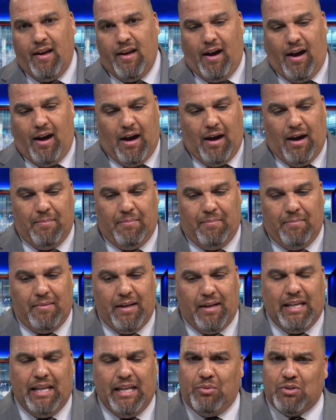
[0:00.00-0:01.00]

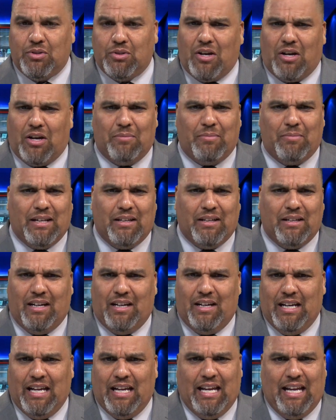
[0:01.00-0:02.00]
And he was talking
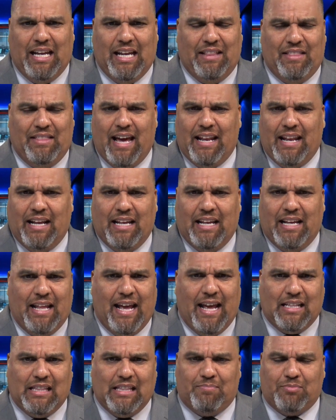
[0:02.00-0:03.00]
about in
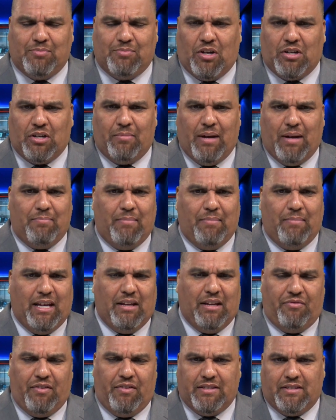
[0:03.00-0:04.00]
that clip, talking about
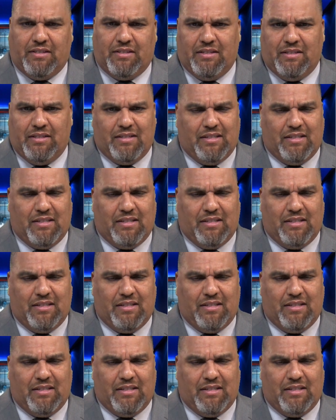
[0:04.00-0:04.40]
making fences.